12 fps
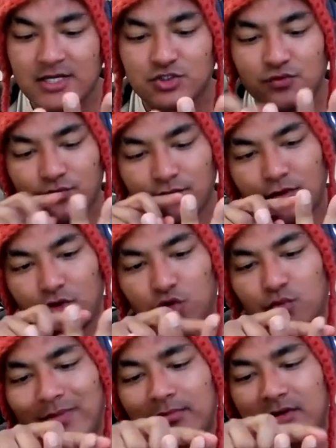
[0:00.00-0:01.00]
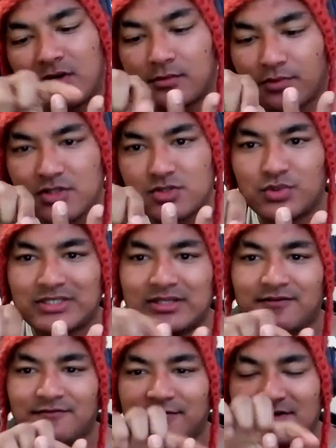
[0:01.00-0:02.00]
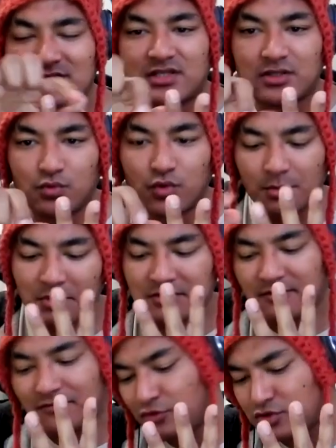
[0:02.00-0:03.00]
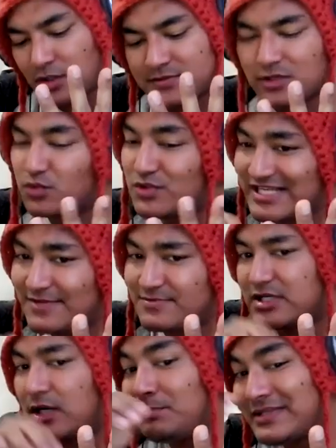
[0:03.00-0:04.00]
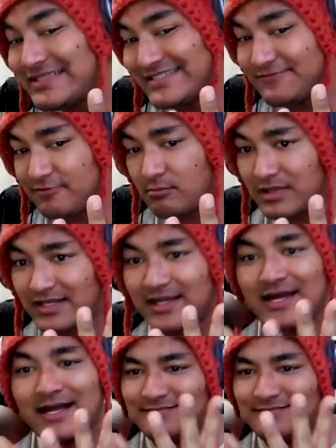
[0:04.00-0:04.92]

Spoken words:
So you may be confused between the first 3 words, but the 4th option which gives complete different meaning,